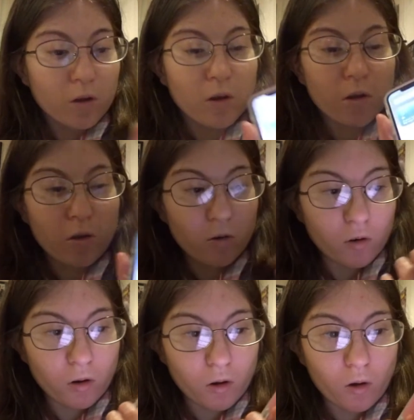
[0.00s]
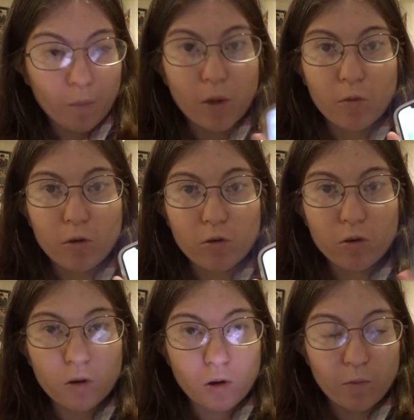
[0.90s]
then these are all my um, witches.
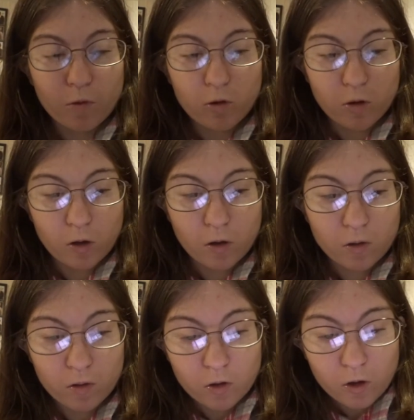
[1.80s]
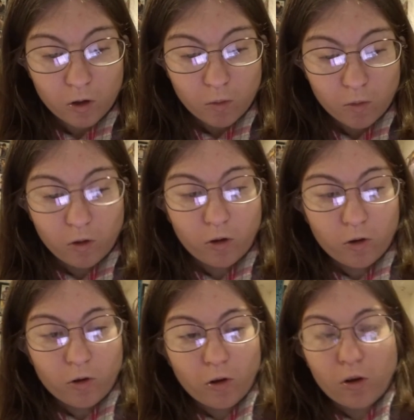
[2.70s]
I'm just gonna
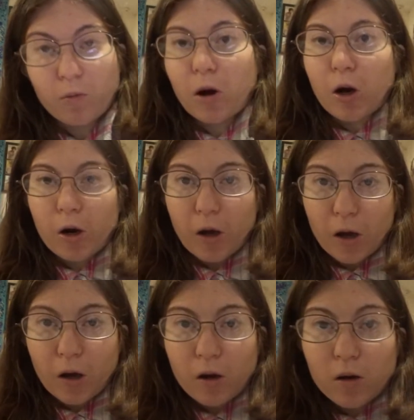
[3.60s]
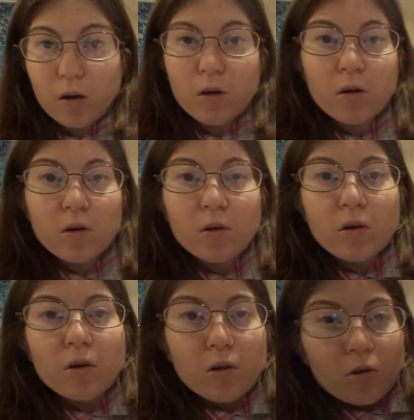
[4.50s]
blur this part out.
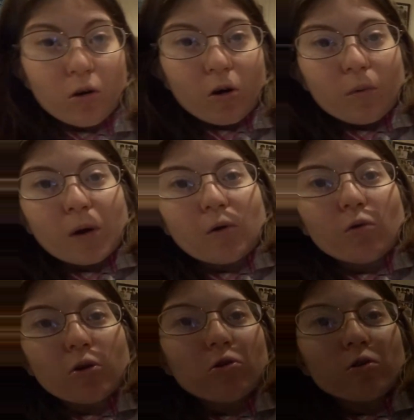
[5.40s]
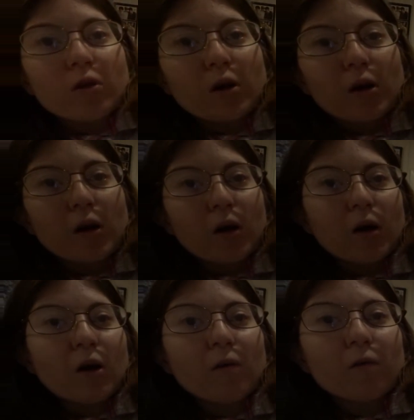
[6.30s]
For all my witches I
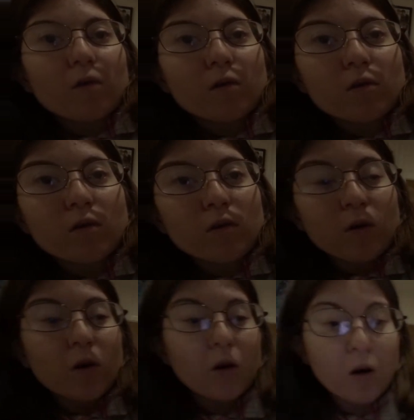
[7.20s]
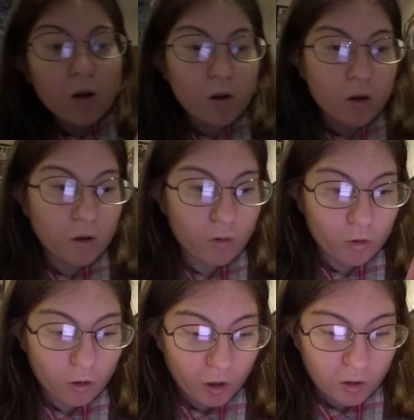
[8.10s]
have, nothing
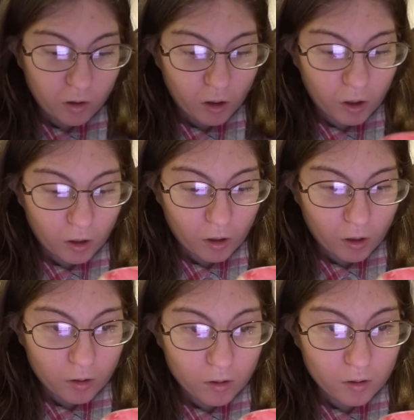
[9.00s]
really exciting.